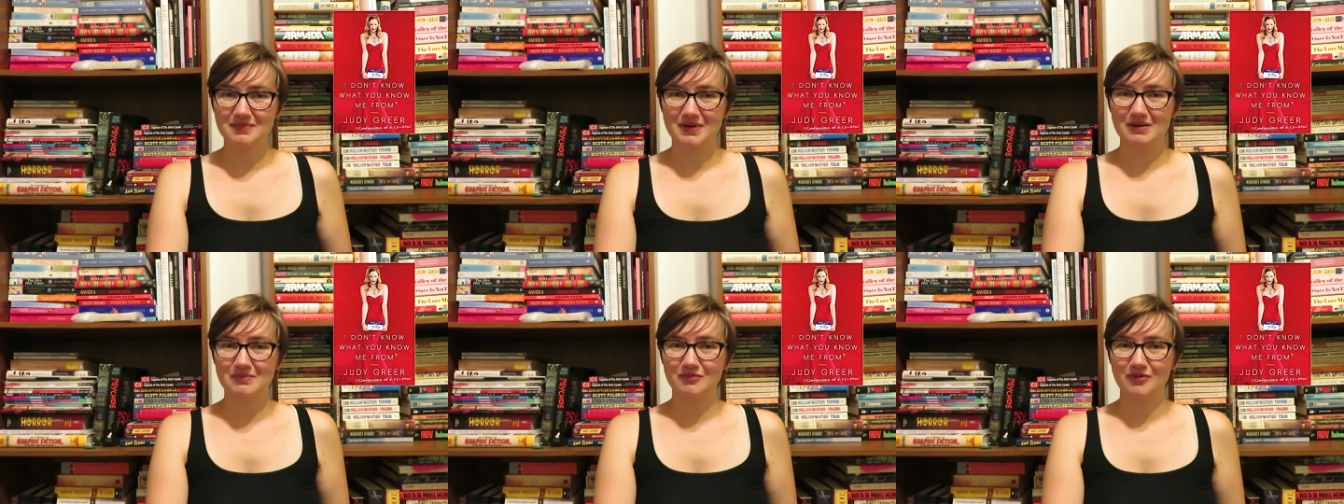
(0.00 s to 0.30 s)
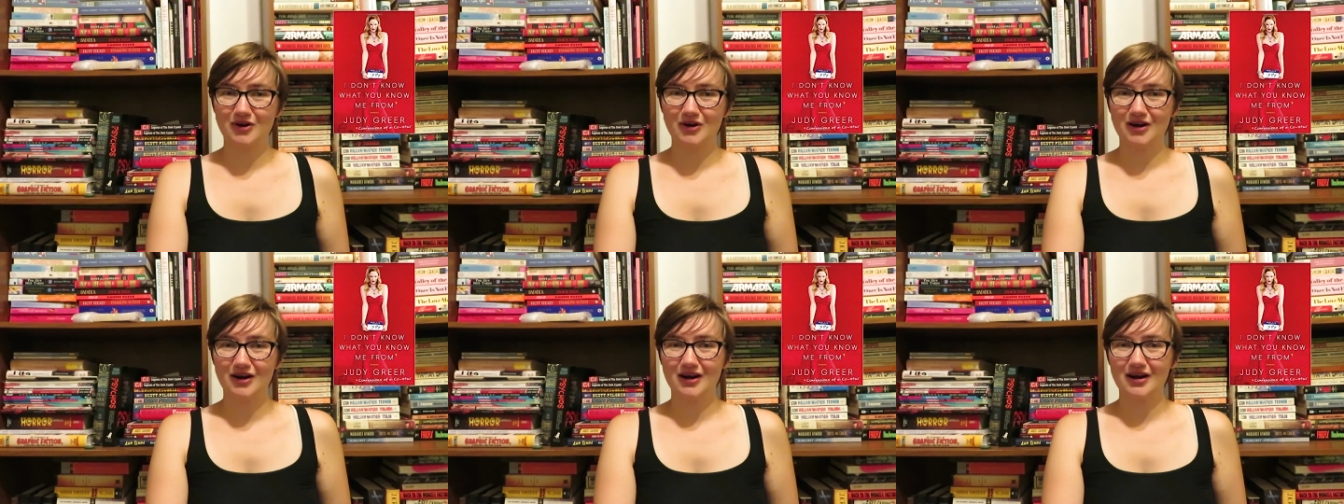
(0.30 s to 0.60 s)

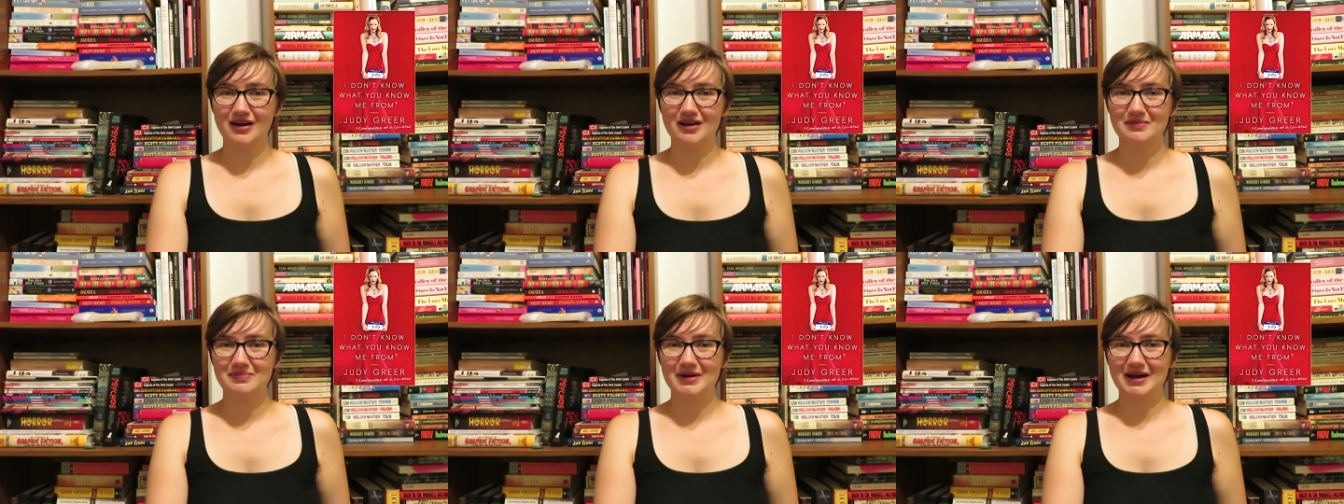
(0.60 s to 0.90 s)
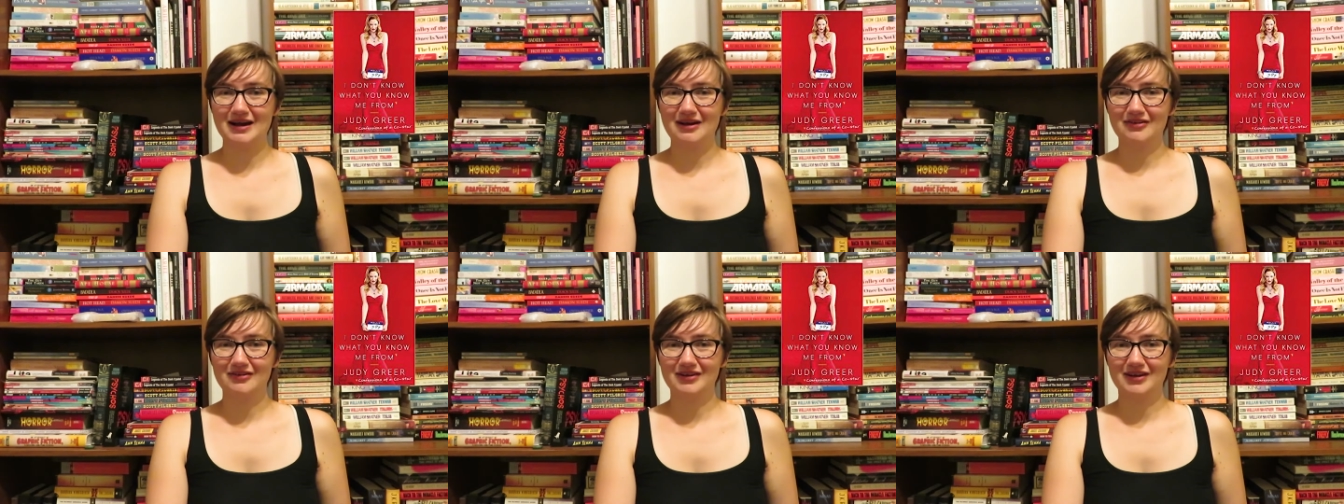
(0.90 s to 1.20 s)
memoir
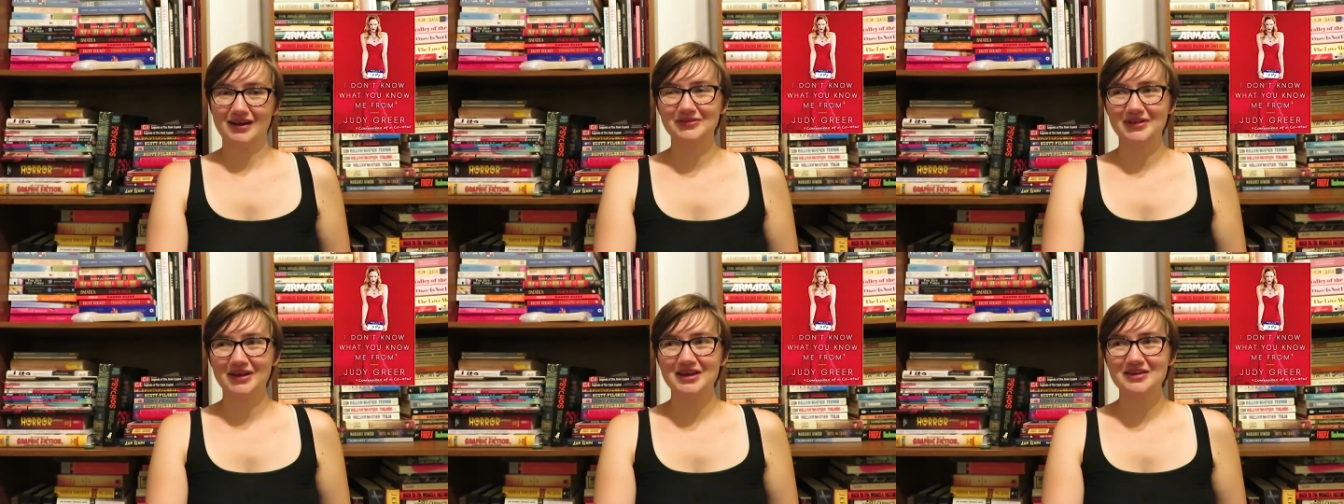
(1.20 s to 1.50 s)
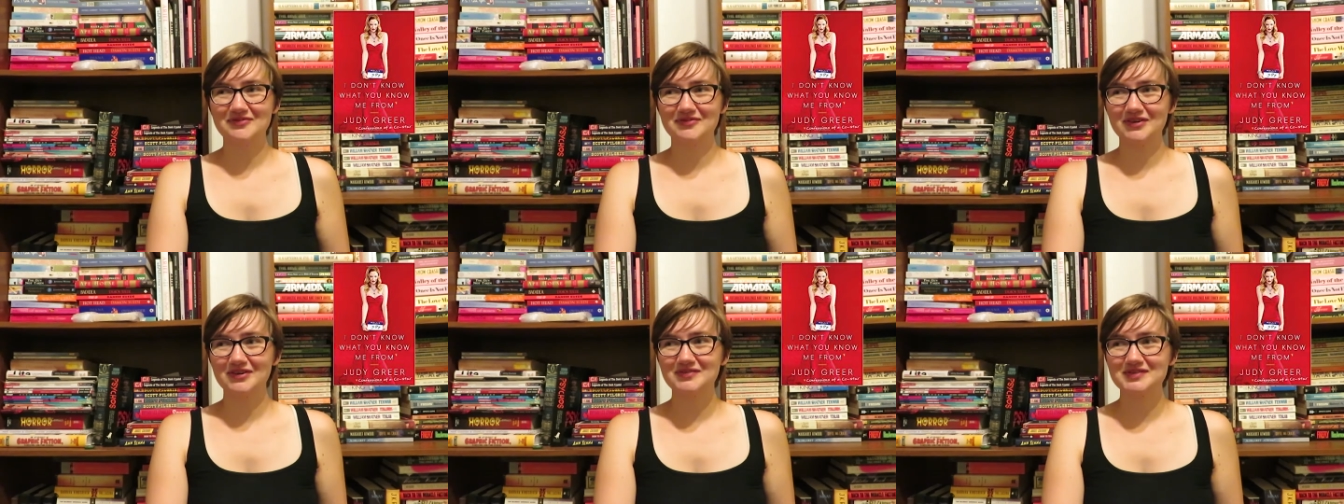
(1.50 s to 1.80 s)
about the
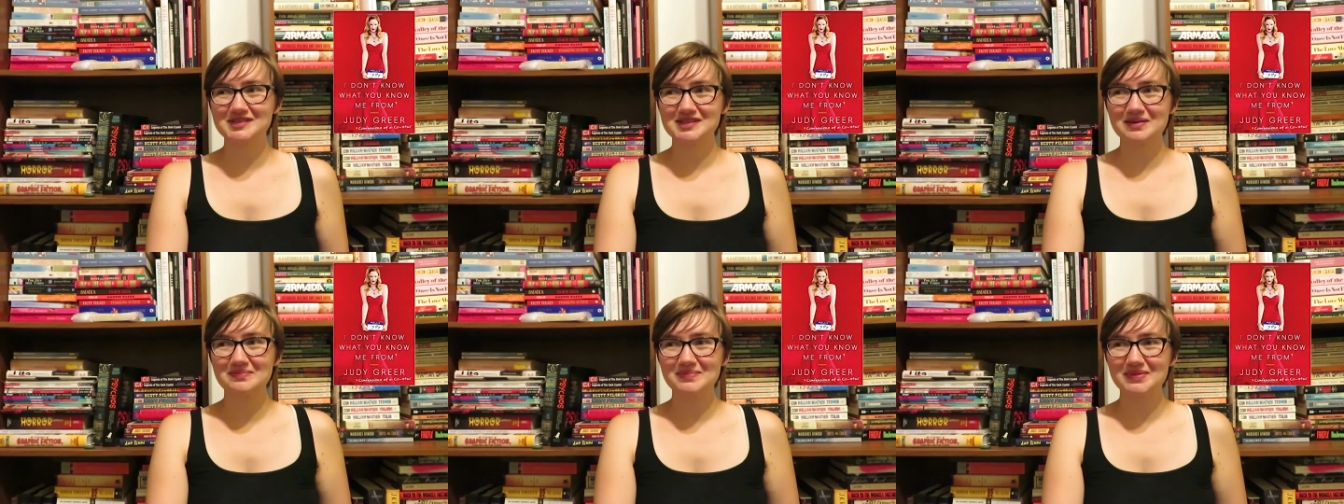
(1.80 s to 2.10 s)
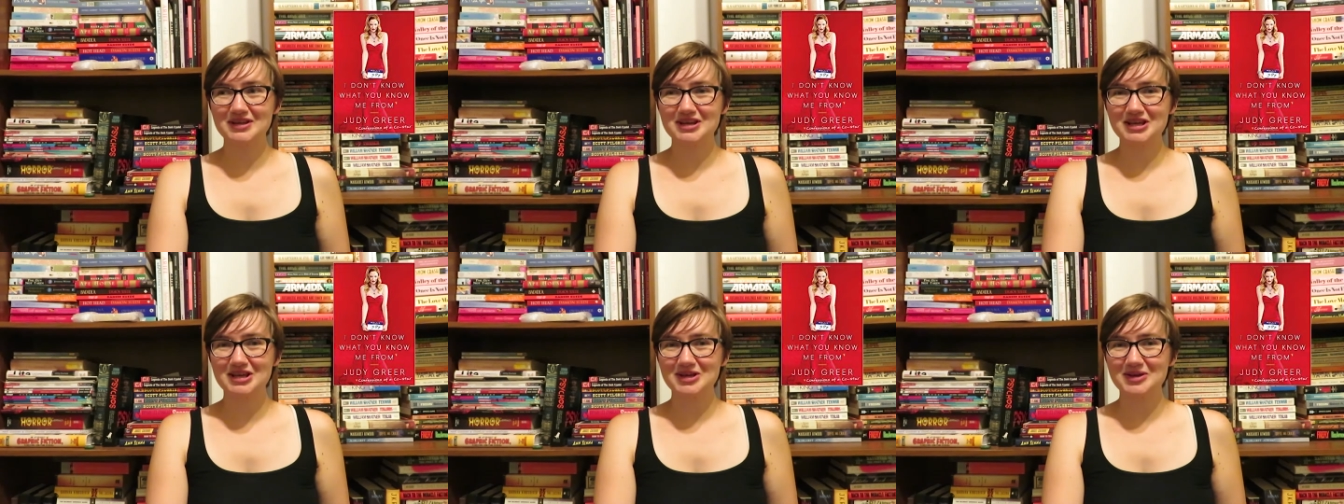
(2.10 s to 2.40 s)
life of
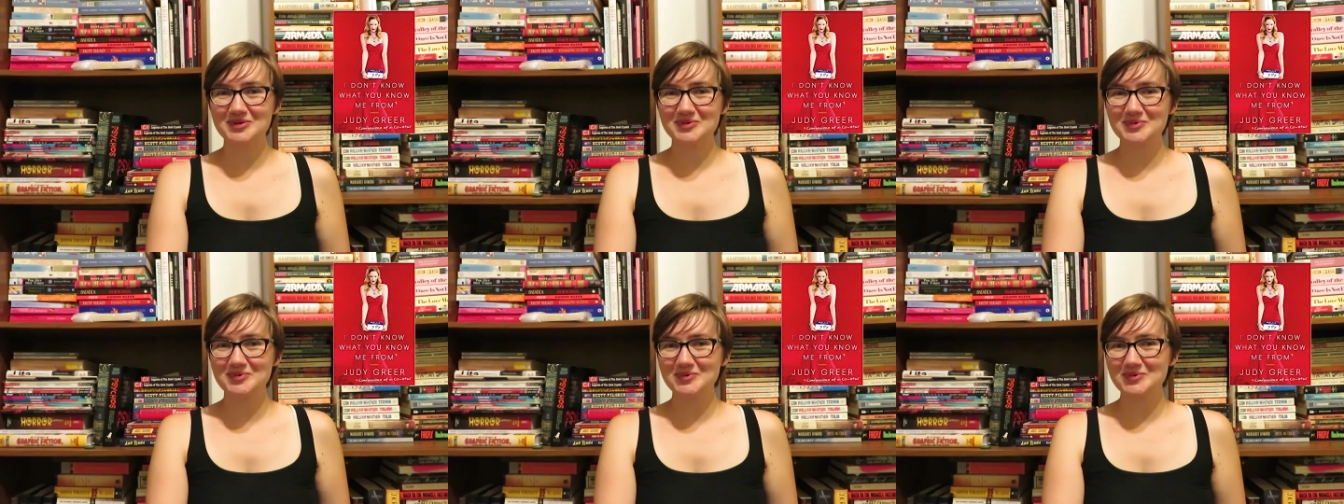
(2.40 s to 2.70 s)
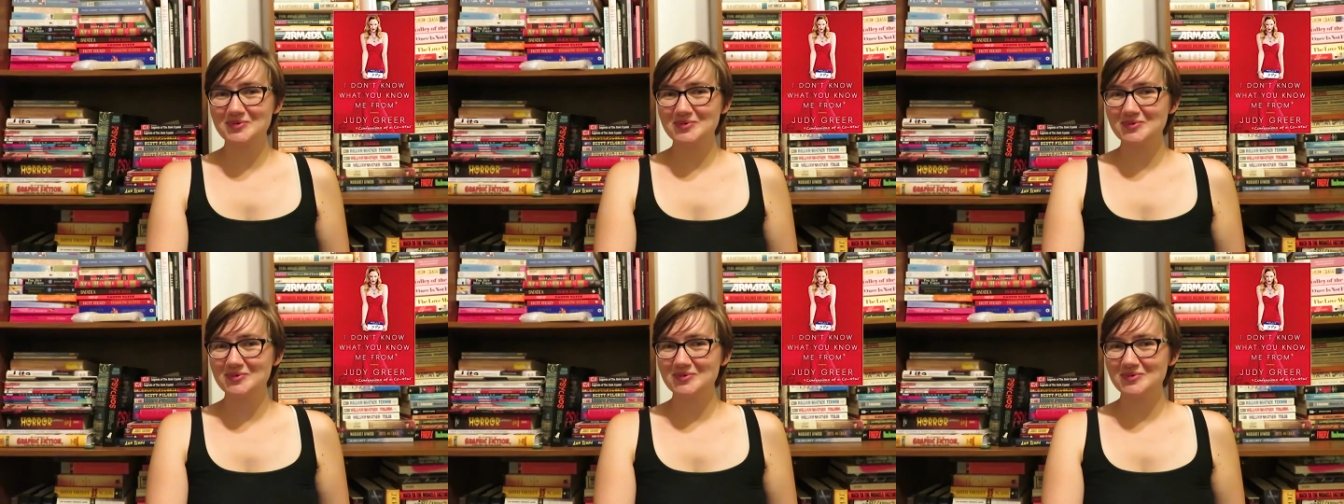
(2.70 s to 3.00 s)
somebody
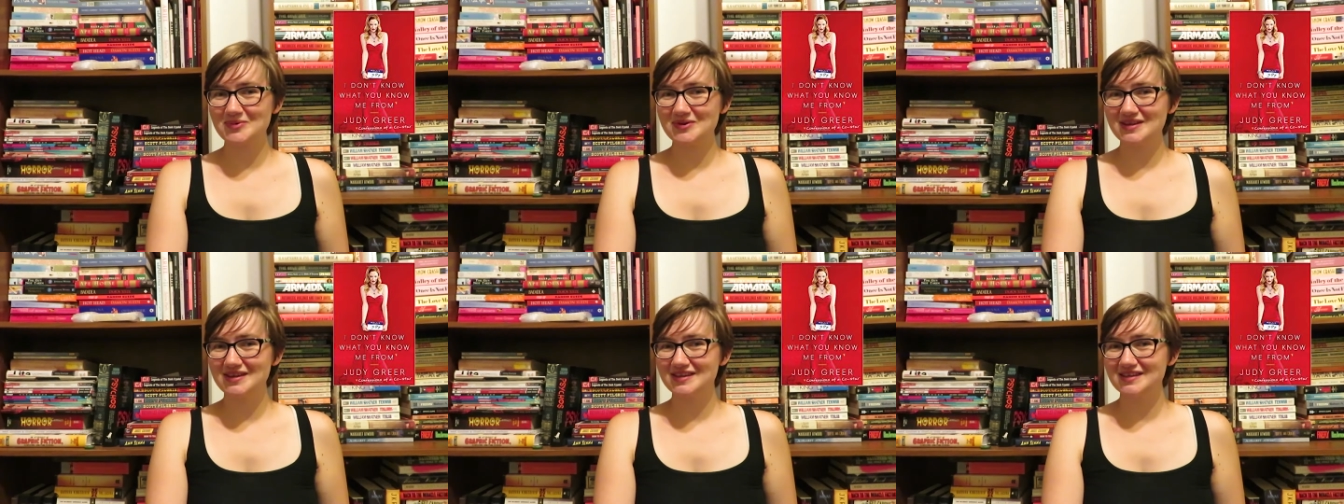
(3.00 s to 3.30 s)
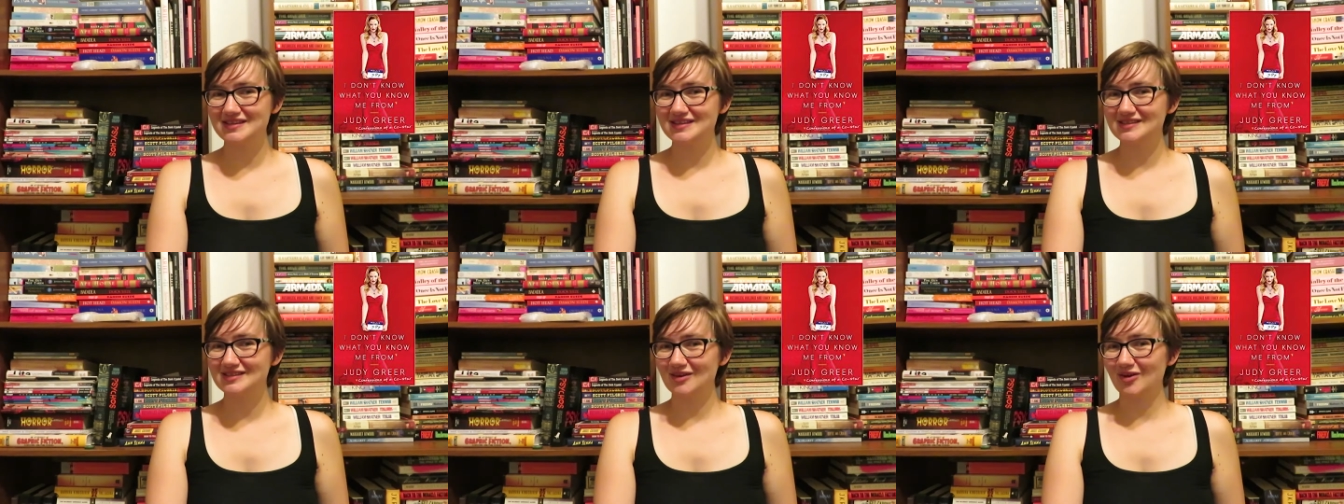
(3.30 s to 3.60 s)
who
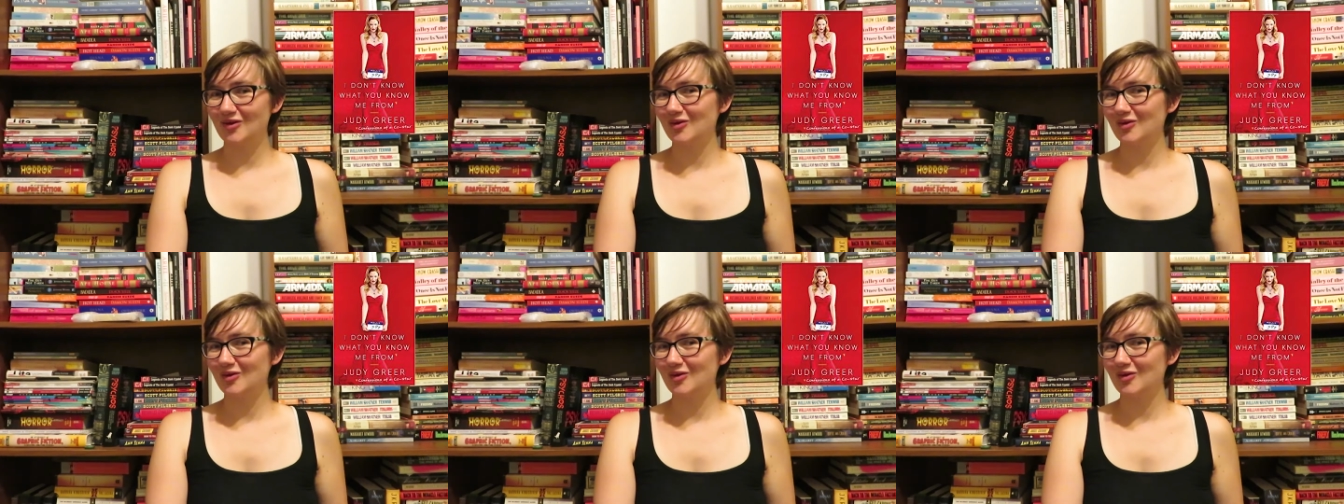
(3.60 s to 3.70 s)
is